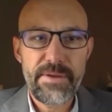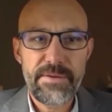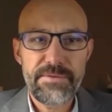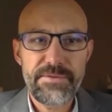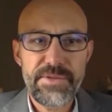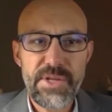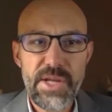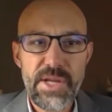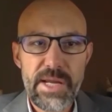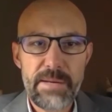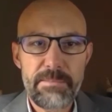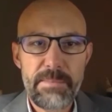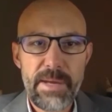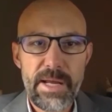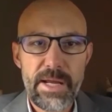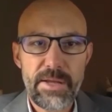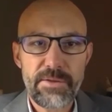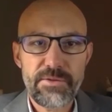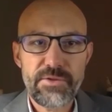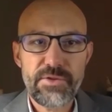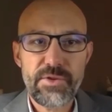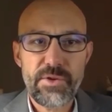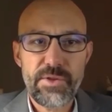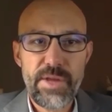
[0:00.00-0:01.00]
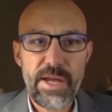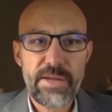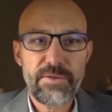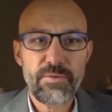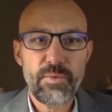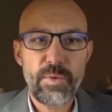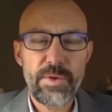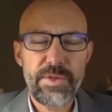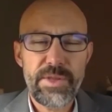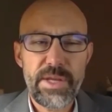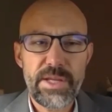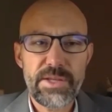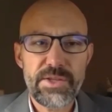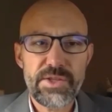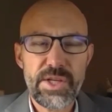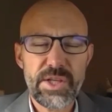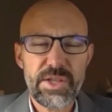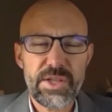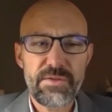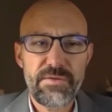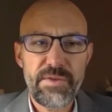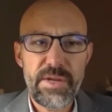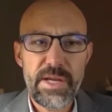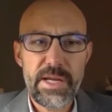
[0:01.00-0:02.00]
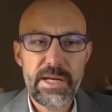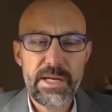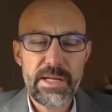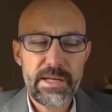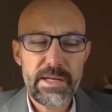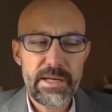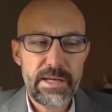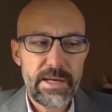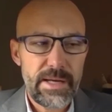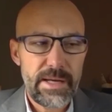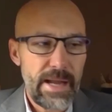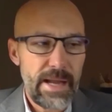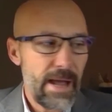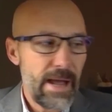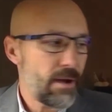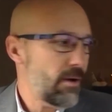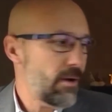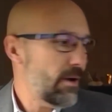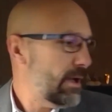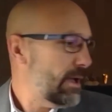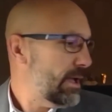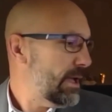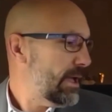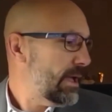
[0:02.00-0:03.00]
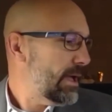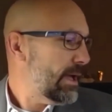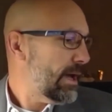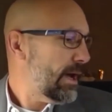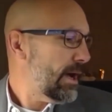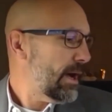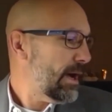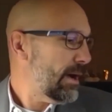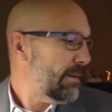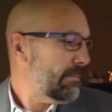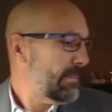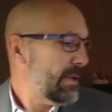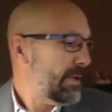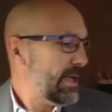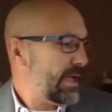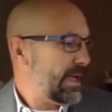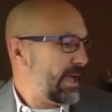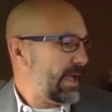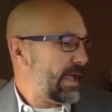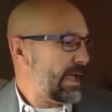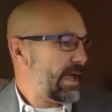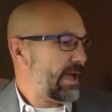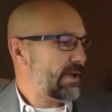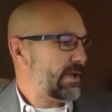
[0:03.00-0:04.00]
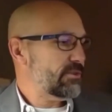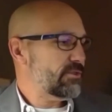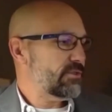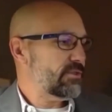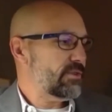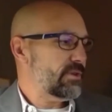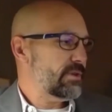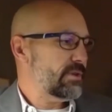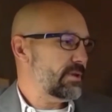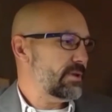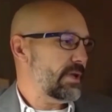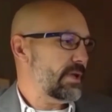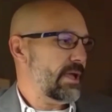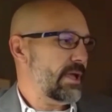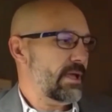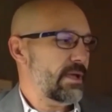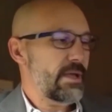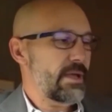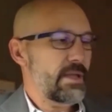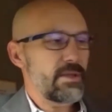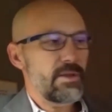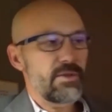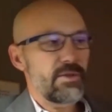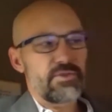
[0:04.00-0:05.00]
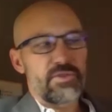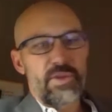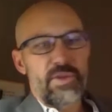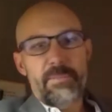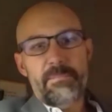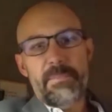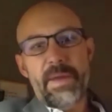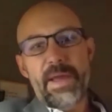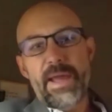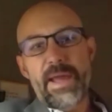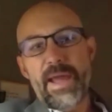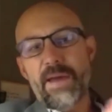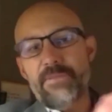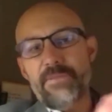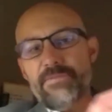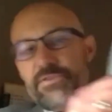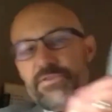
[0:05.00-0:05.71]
15 minutes. So that's within 6 feet. Now, as some may have